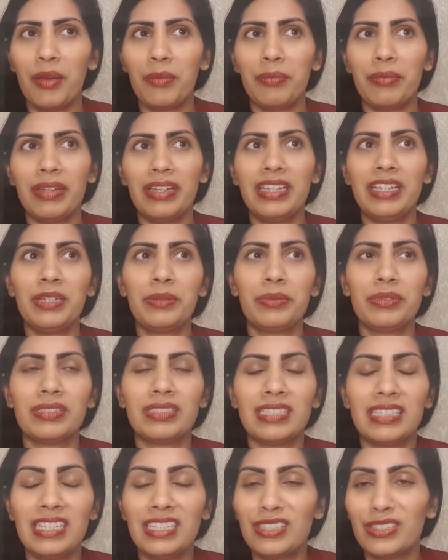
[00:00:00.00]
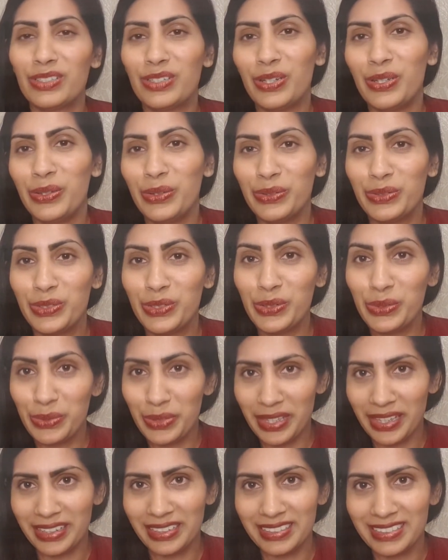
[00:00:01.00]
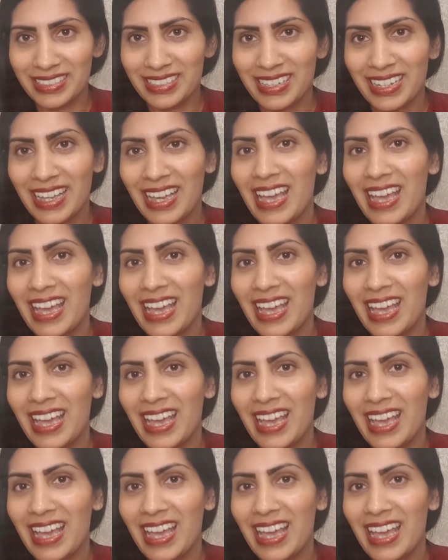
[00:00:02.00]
he would either do two things.